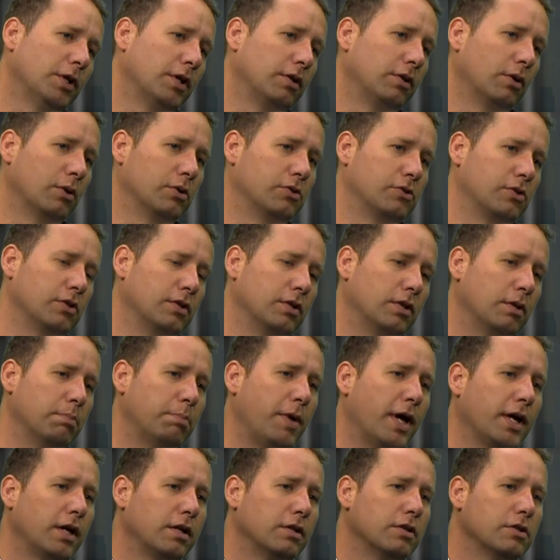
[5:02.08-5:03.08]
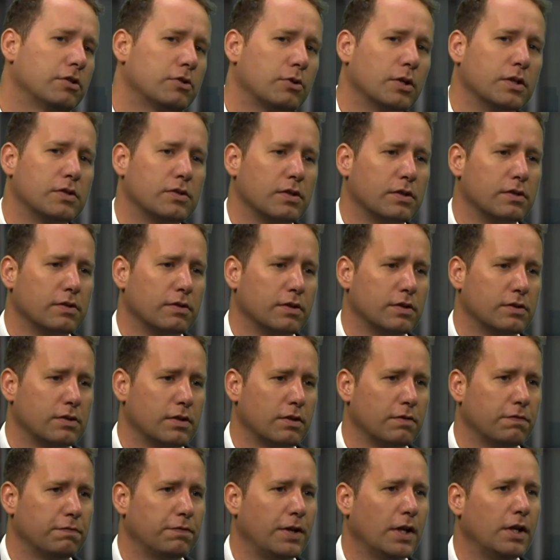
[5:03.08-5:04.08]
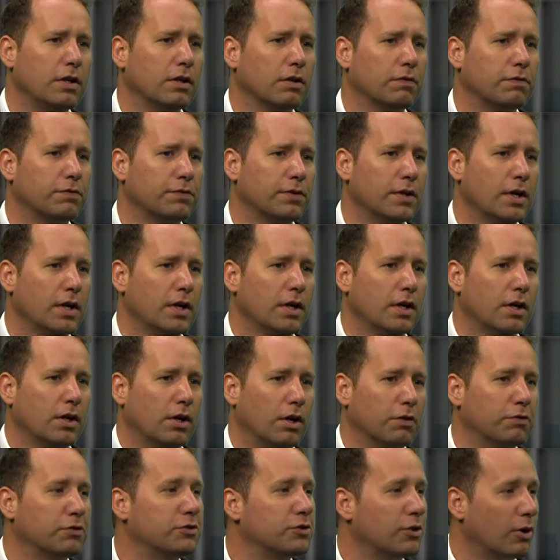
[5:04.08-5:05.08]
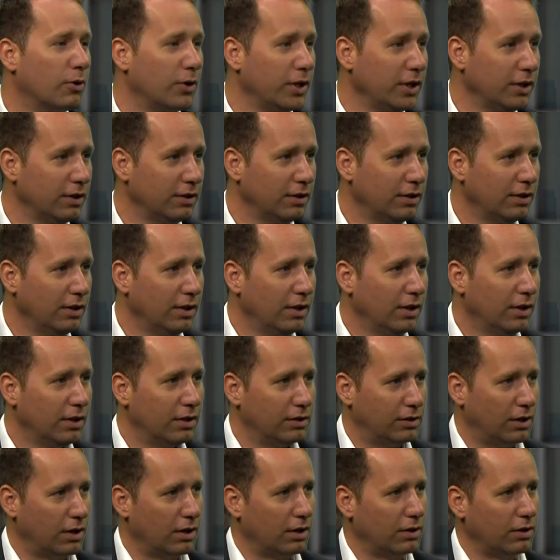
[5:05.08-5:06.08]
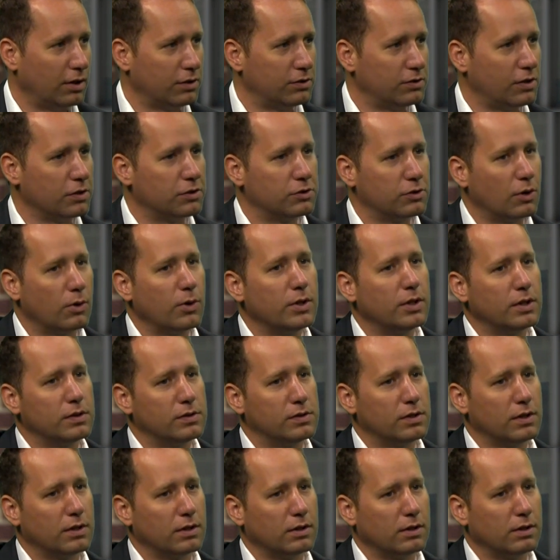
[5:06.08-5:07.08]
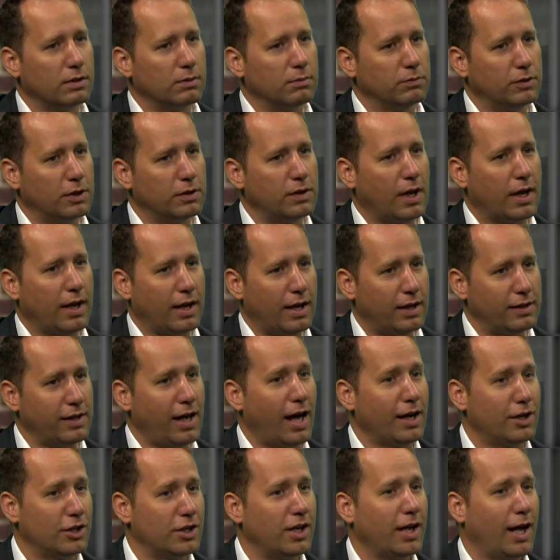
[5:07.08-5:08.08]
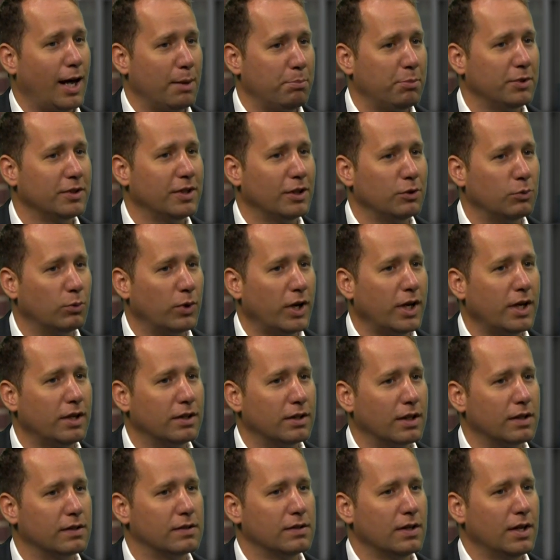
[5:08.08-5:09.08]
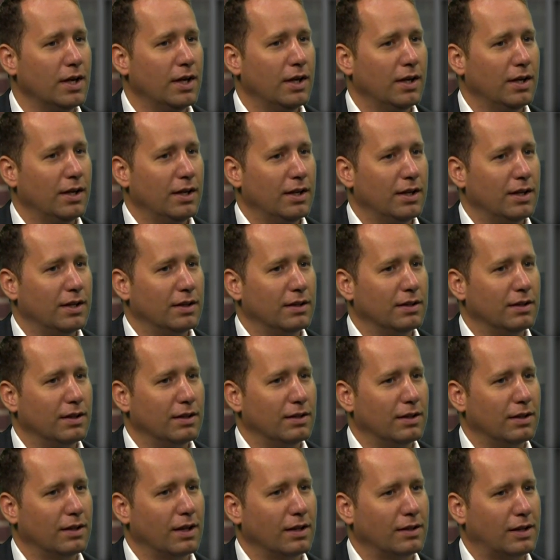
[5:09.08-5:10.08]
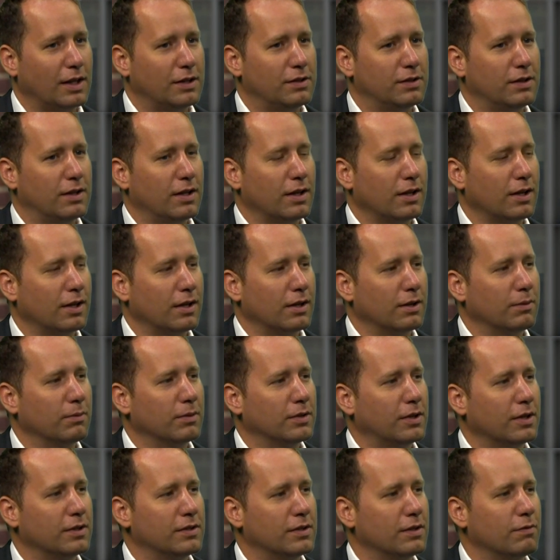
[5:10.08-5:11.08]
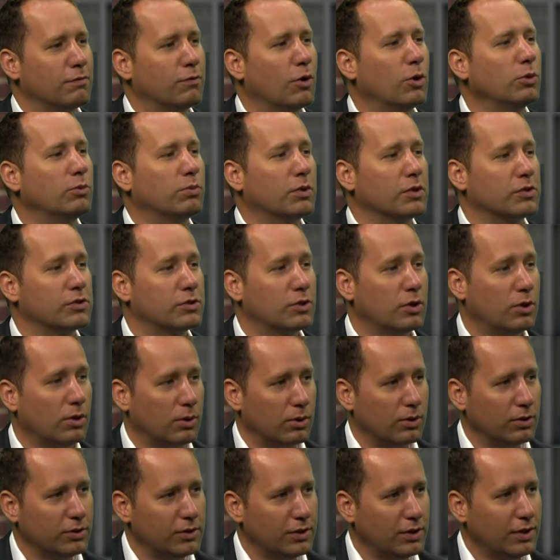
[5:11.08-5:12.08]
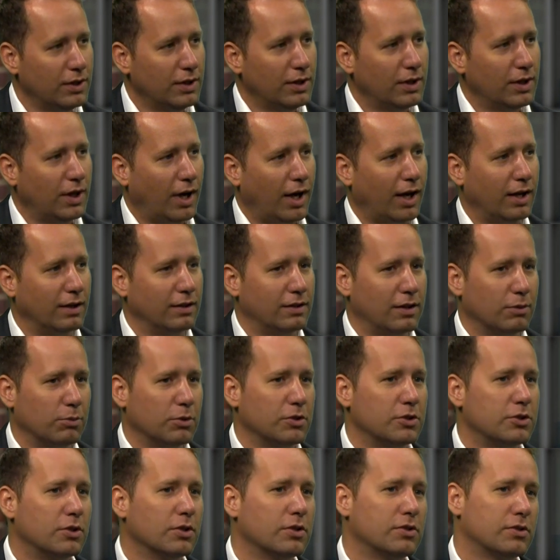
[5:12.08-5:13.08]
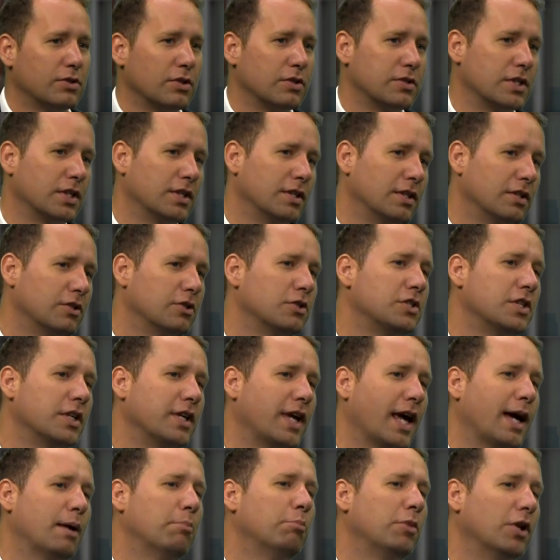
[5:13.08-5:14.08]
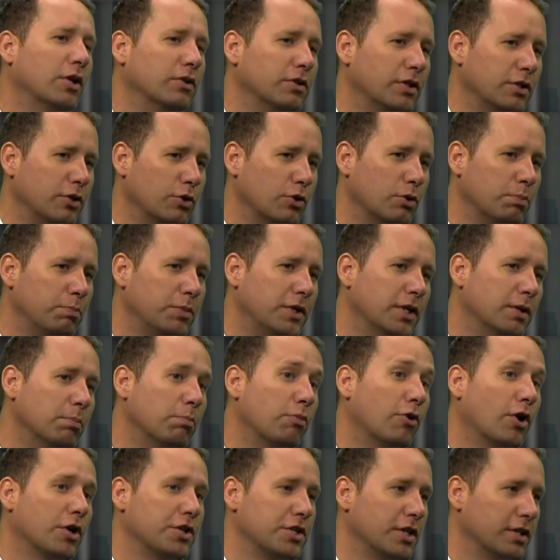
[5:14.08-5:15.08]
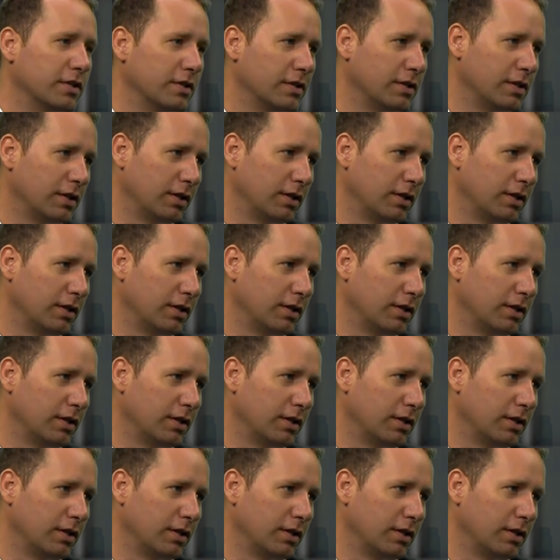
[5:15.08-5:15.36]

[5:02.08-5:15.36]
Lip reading: and also in the banking industry, it's a feeling of sorry. the story that it actually happened that way, and that the vote was called, and there was just such a gamble on the European project